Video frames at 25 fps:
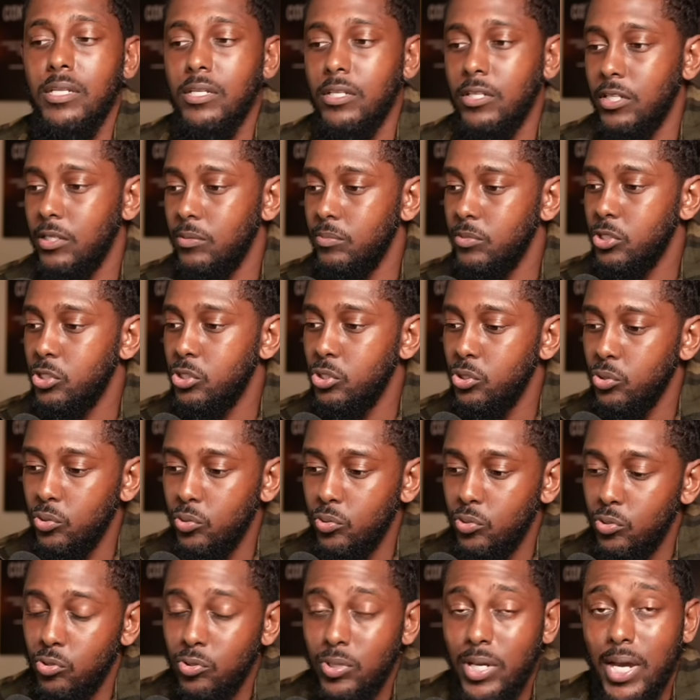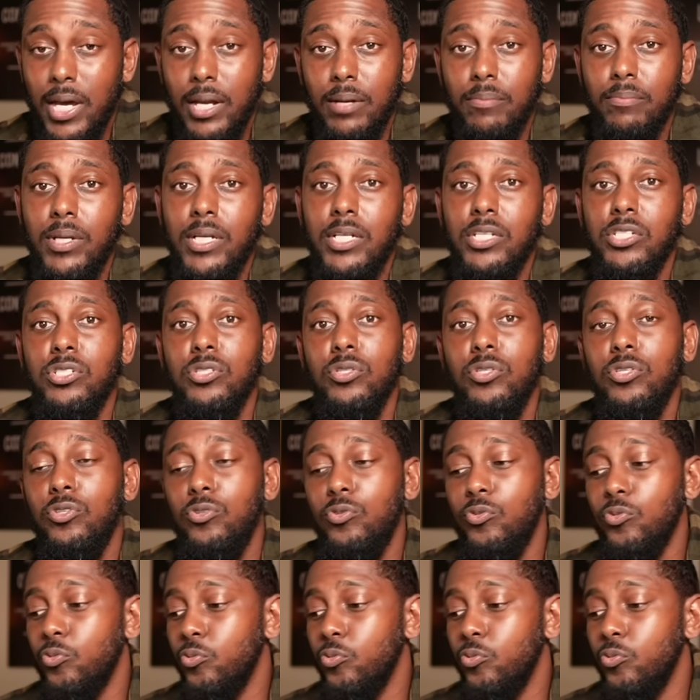Number two, you got to make sure you